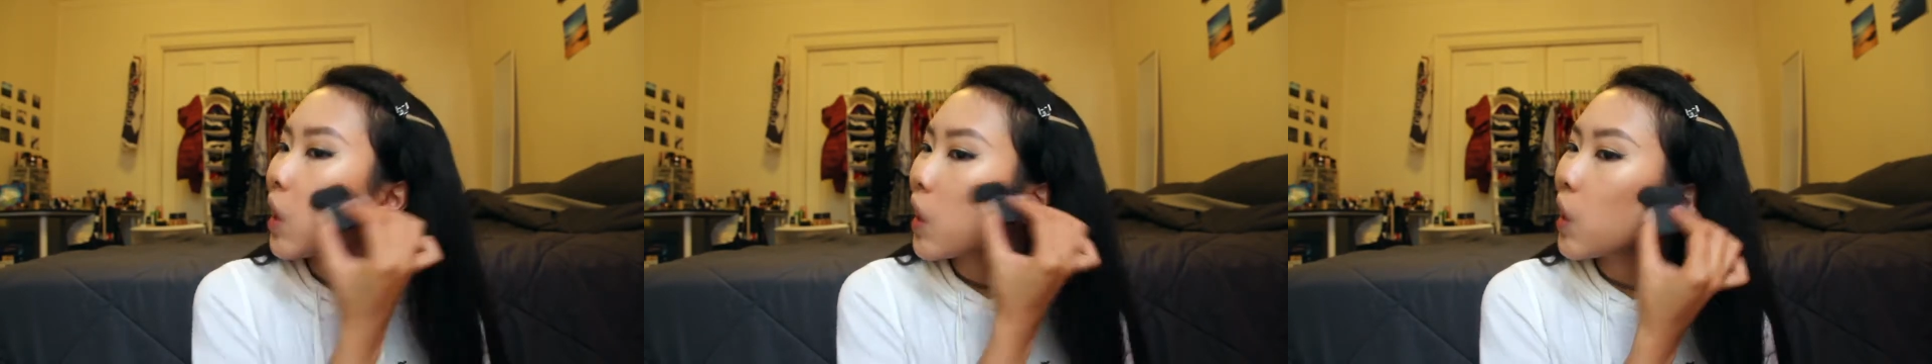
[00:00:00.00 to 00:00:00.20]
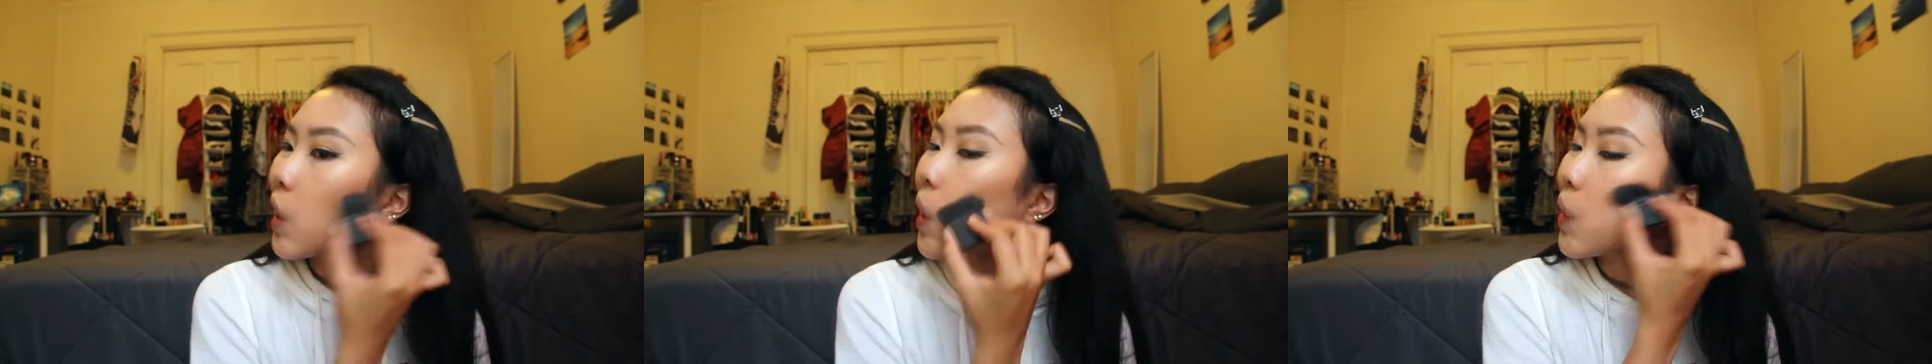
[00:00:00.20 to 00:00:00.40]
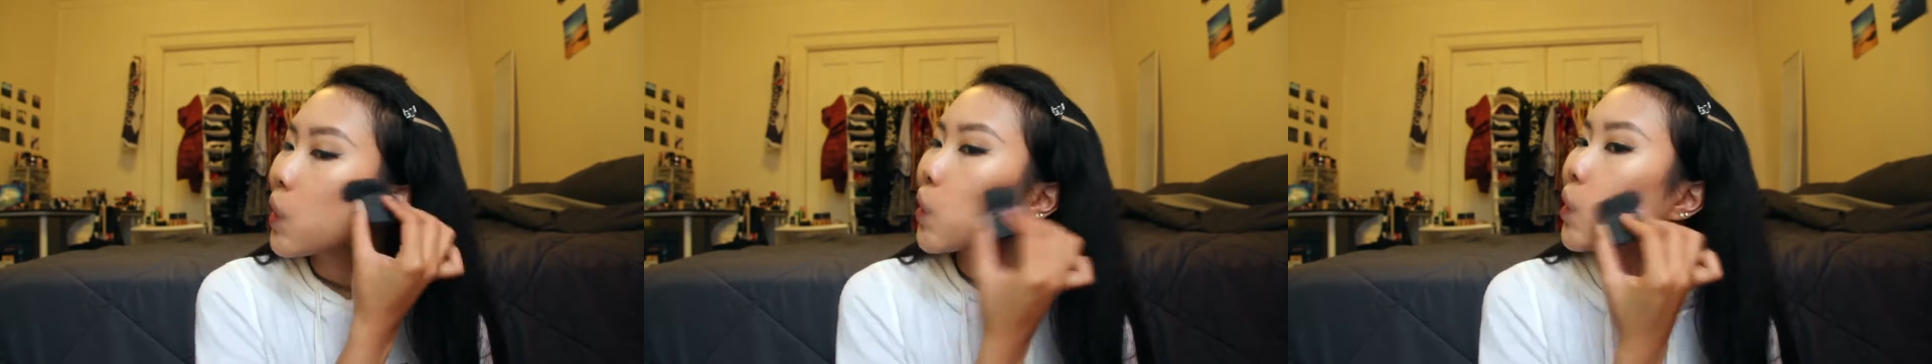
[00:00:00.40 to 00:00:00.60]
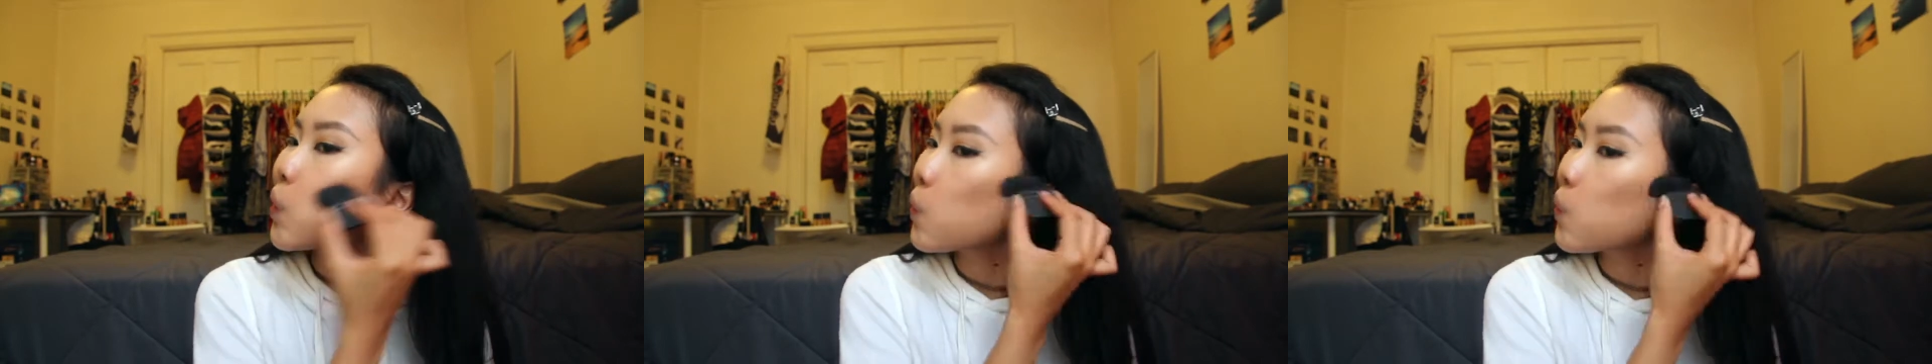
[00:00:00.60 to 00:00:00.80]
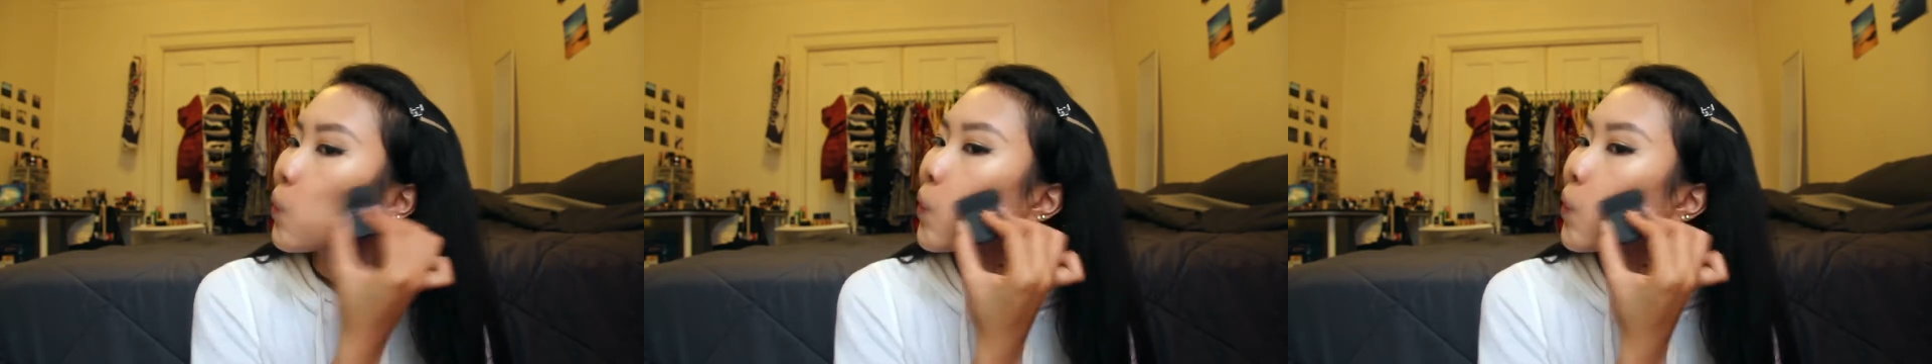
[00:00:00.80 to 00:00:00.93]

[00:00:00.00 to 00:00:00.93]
light-handed.